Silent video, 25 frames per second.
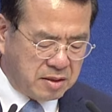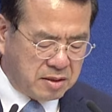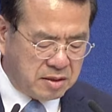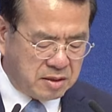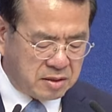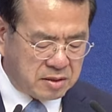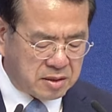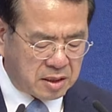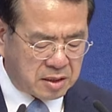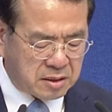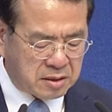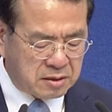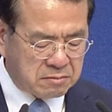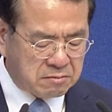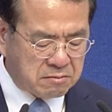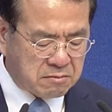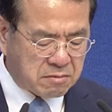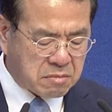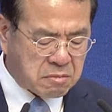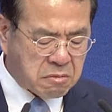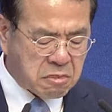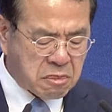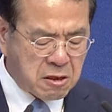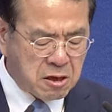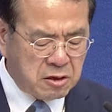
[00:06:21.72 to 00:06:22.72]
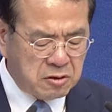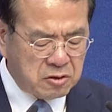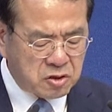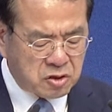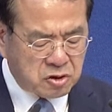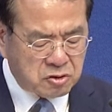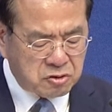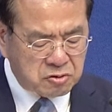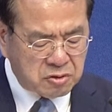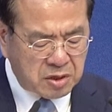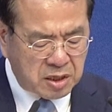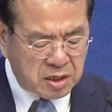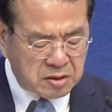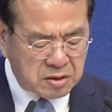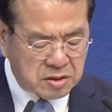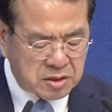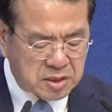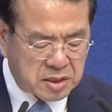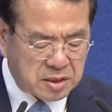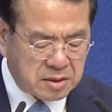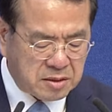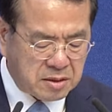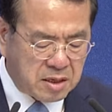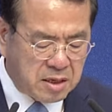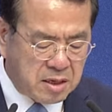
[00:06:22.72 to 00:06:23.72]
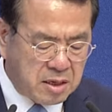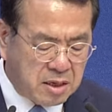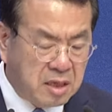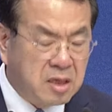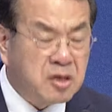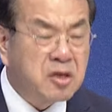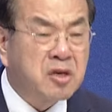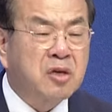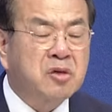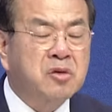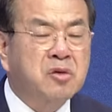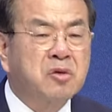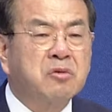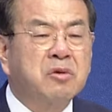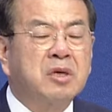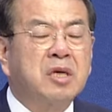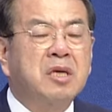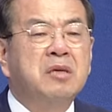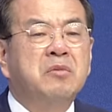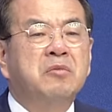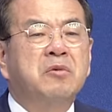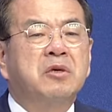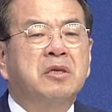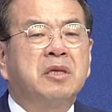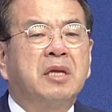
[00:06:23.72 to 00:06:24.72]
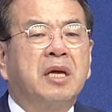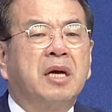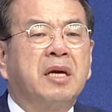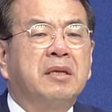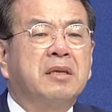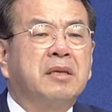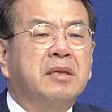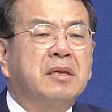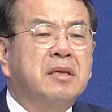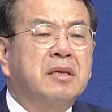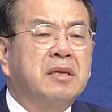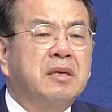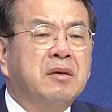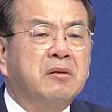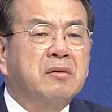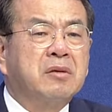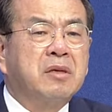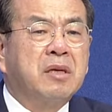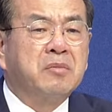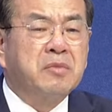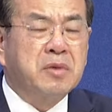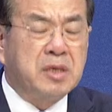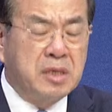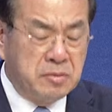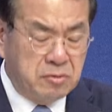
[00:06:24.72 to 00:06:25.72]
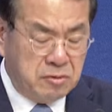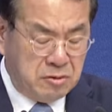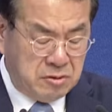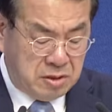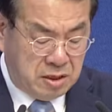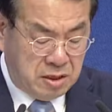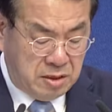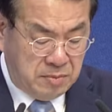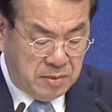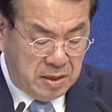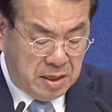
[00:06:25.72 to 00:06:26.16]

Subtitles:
launder the bedding and take it up the stairs and bring them down.